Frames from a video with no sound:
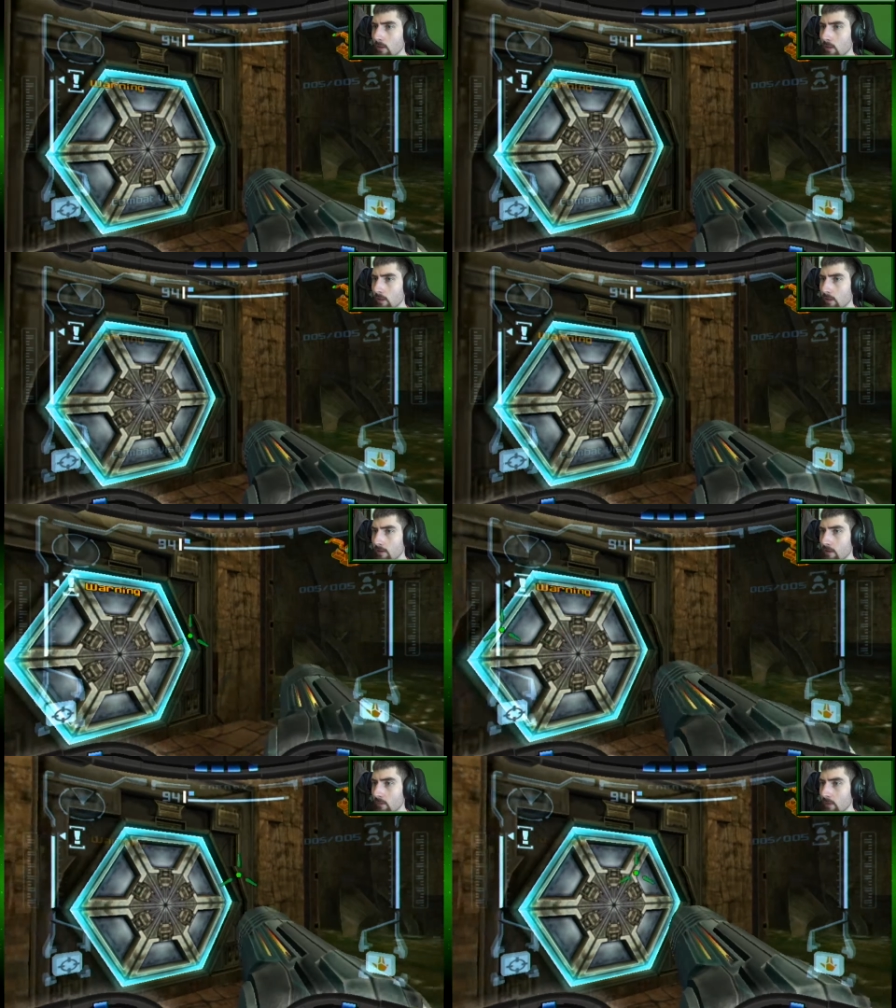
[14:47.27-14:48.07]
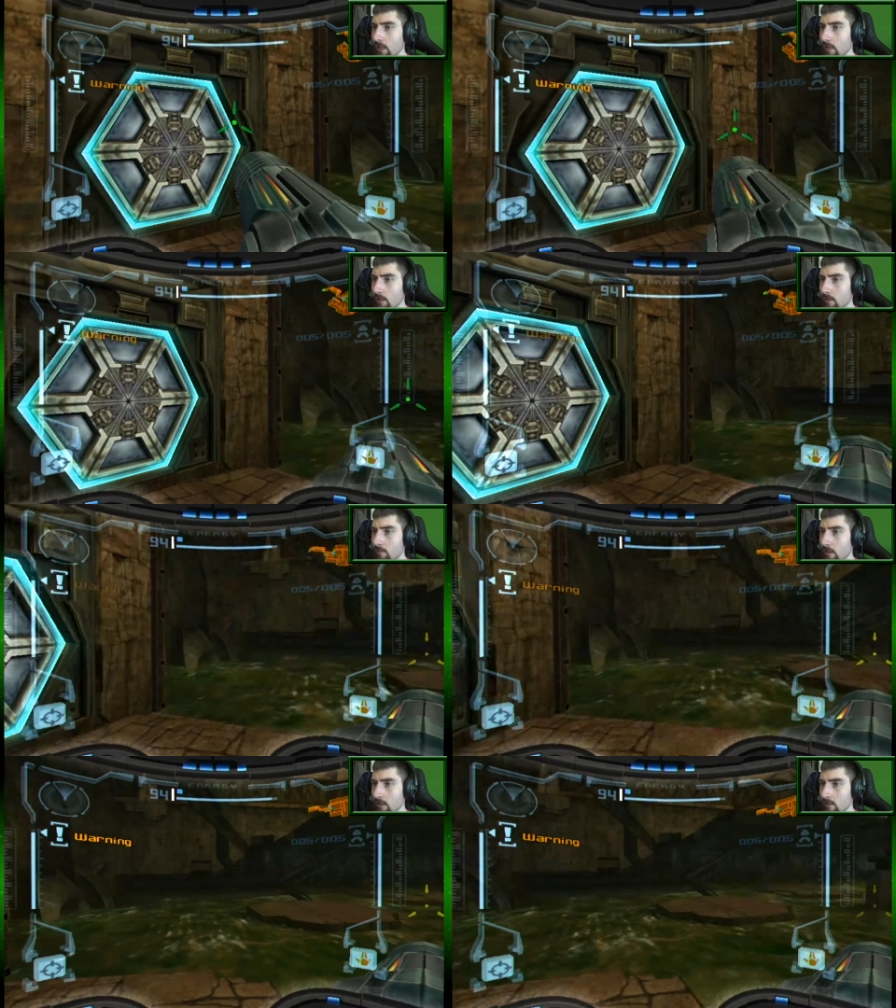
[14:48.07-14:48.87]
Let's see what that
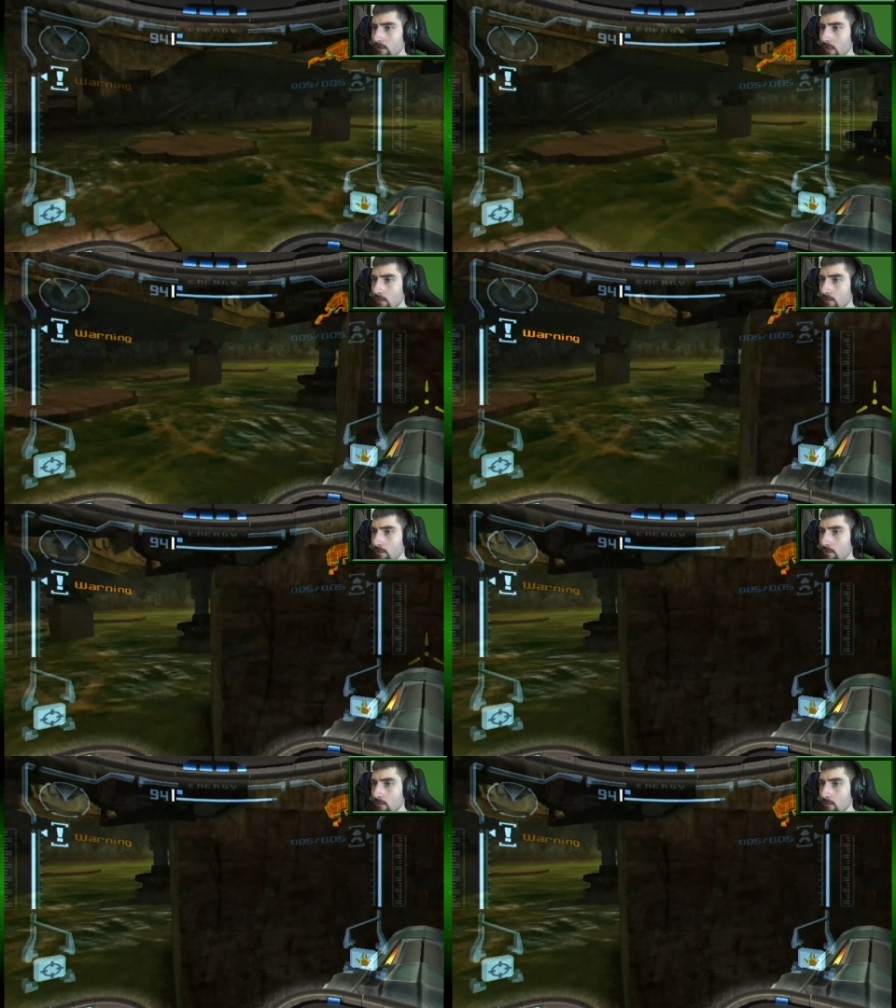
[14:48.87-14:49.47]
means then.